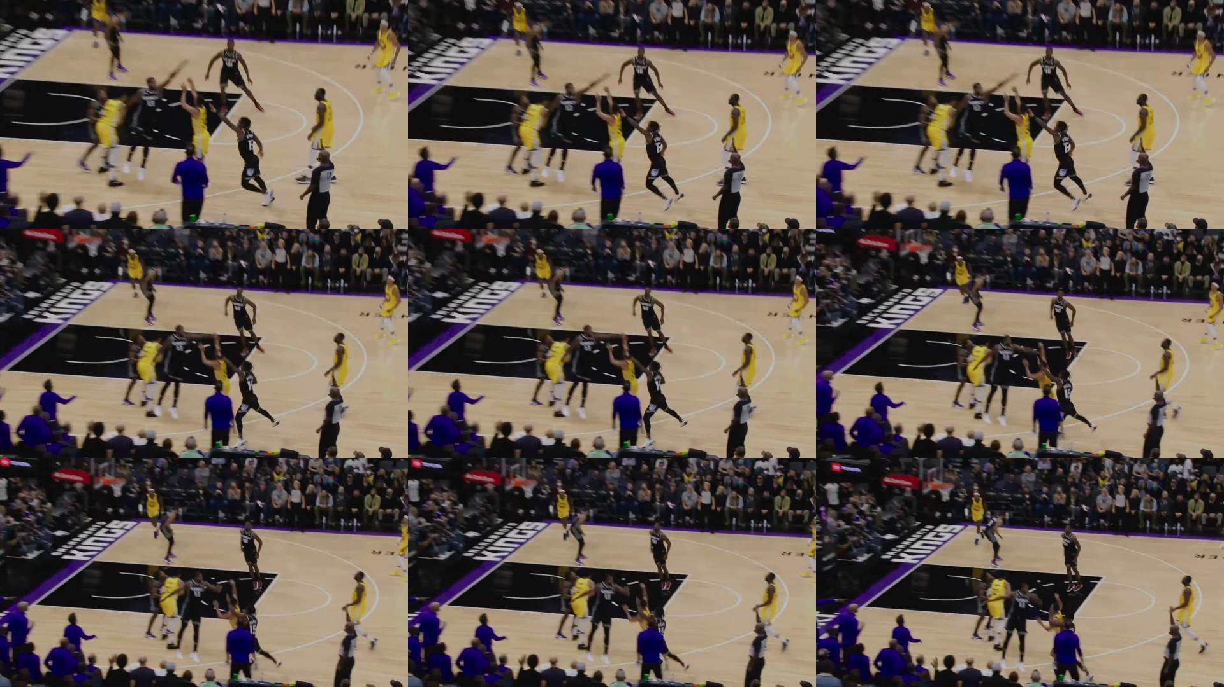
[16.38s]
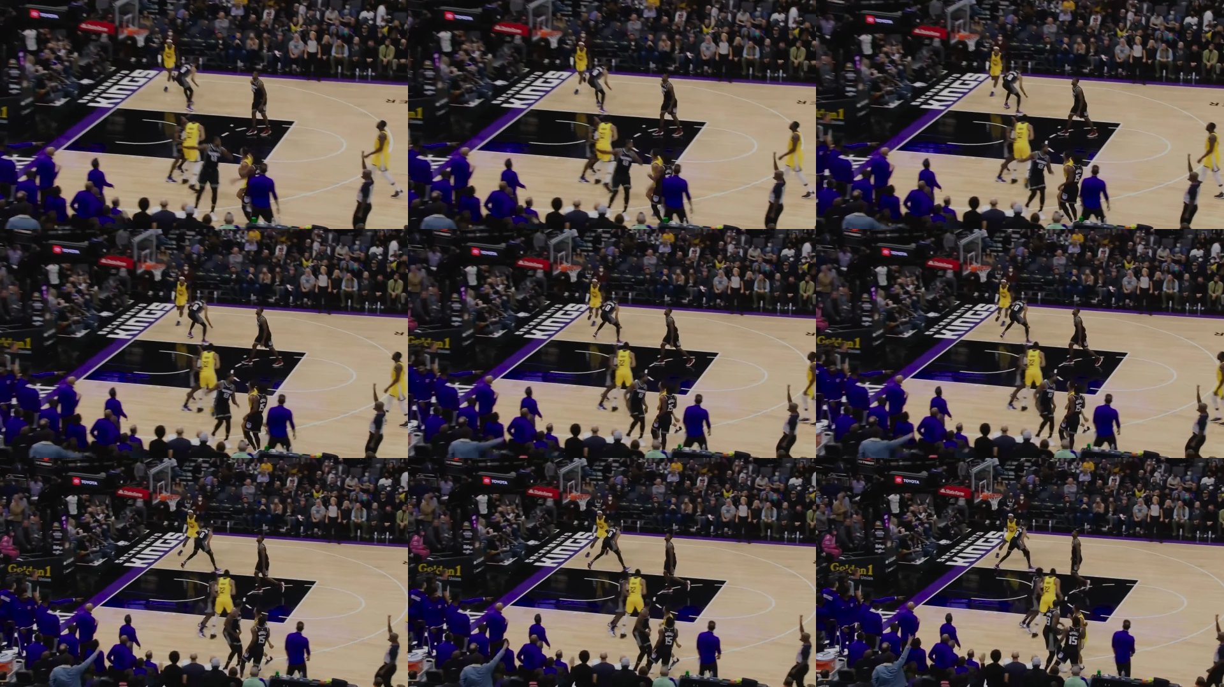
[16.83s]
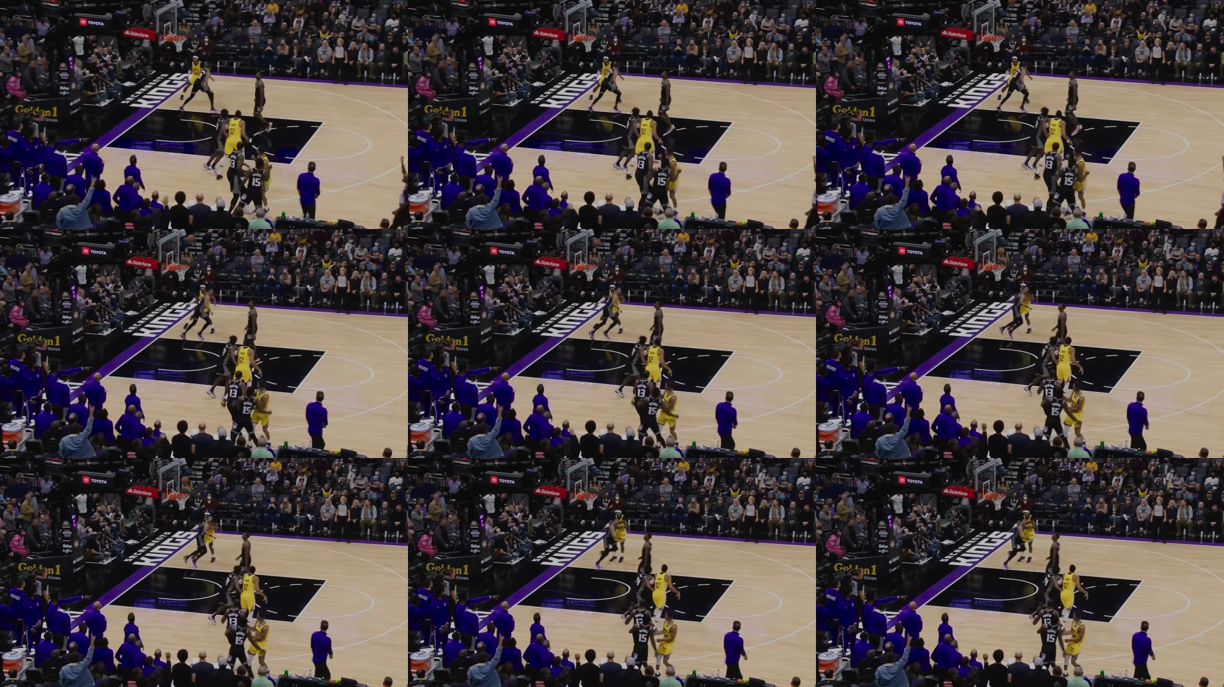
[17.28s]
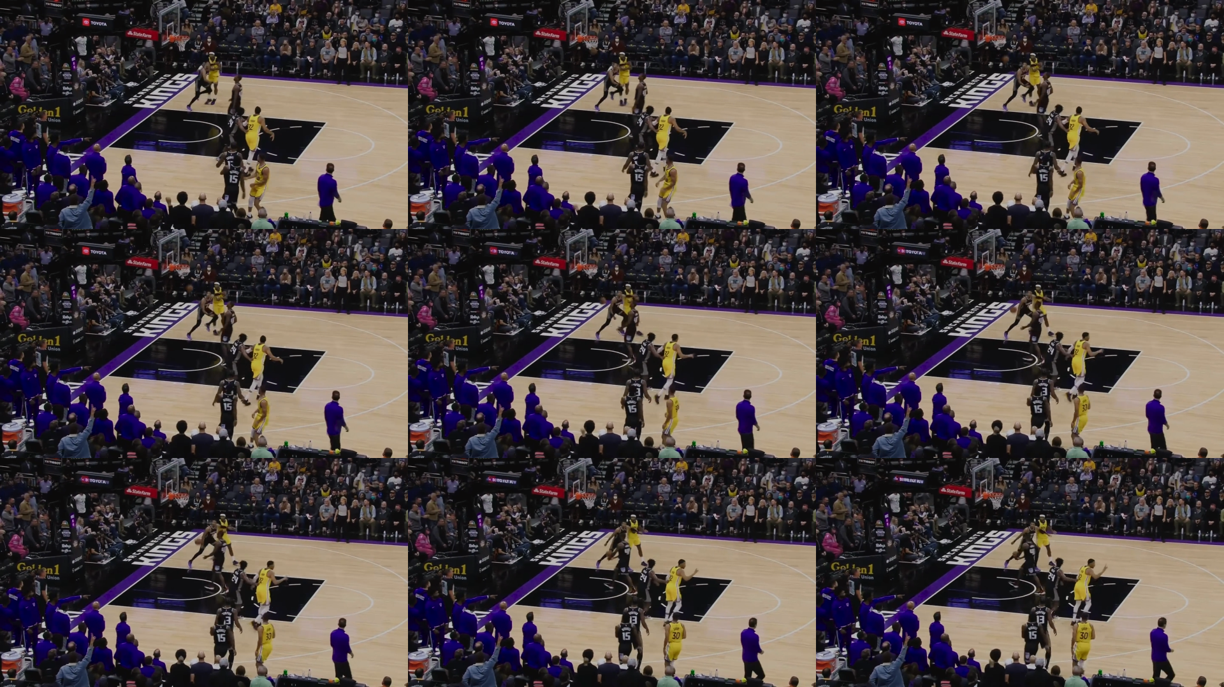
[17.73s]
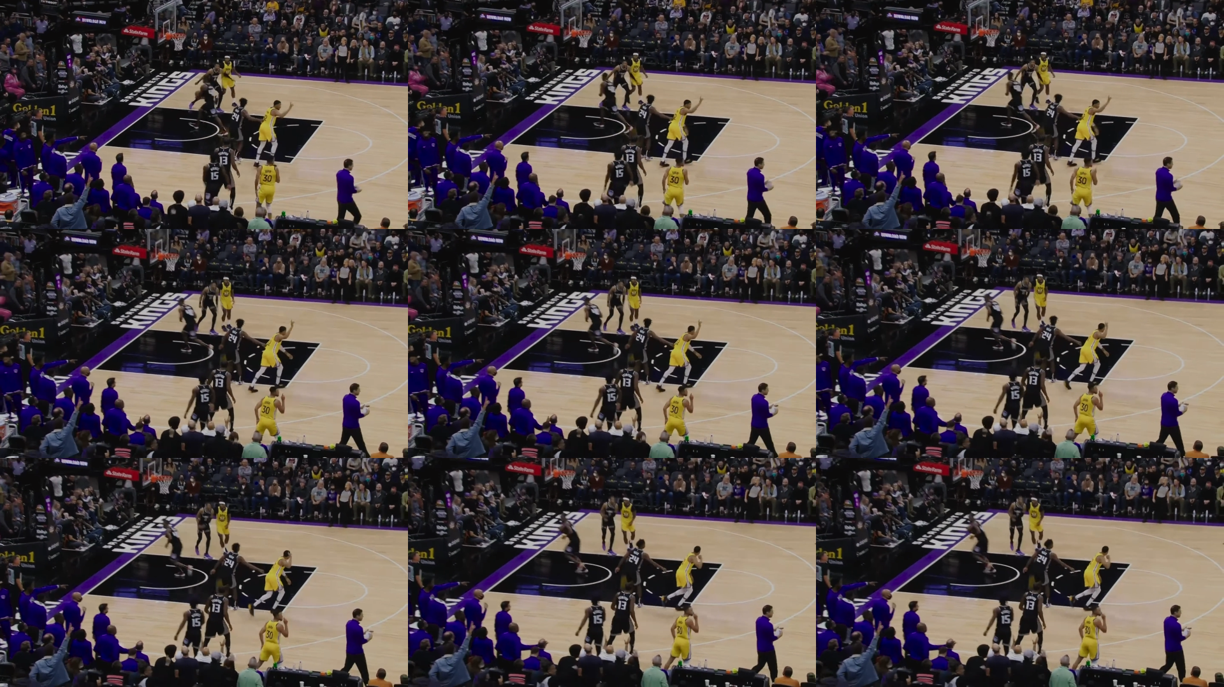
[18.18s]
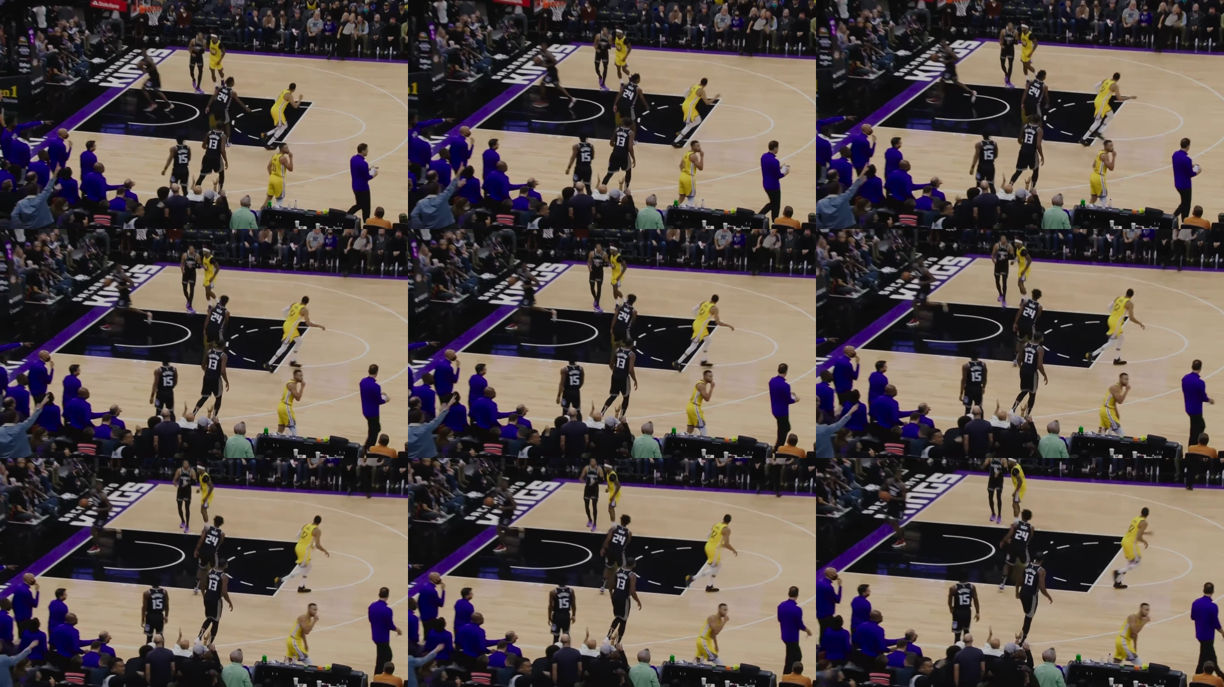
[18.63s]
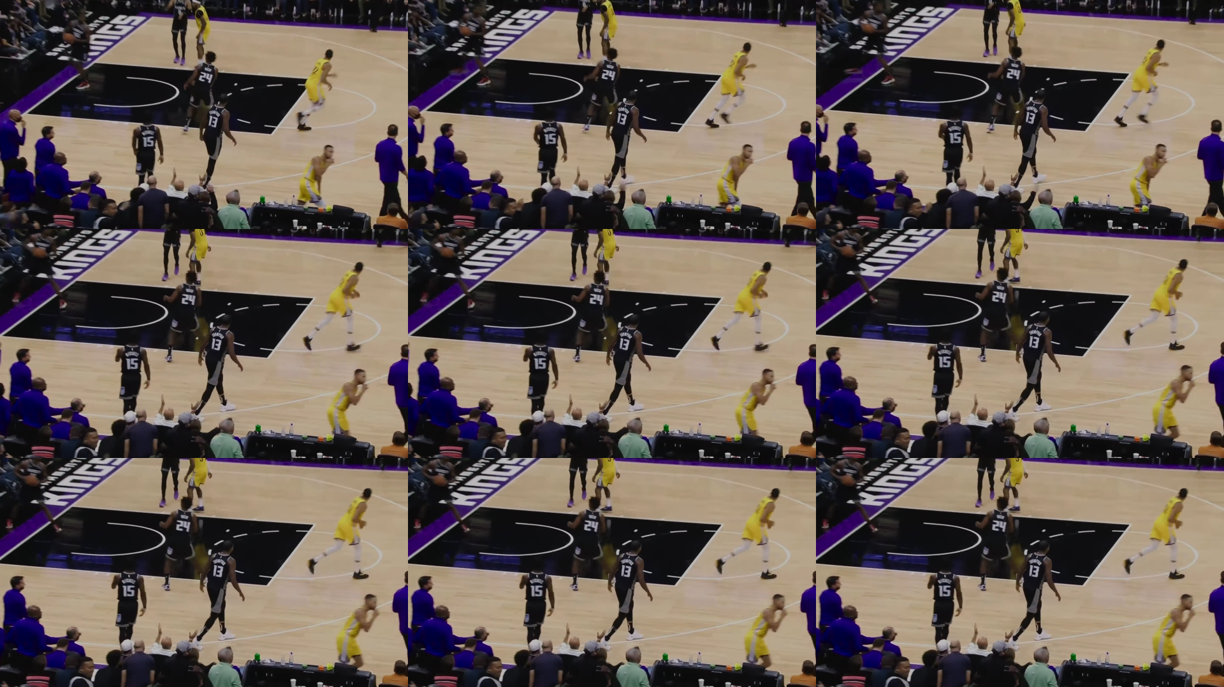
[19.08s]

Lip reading: Nobody's mouth can be seen.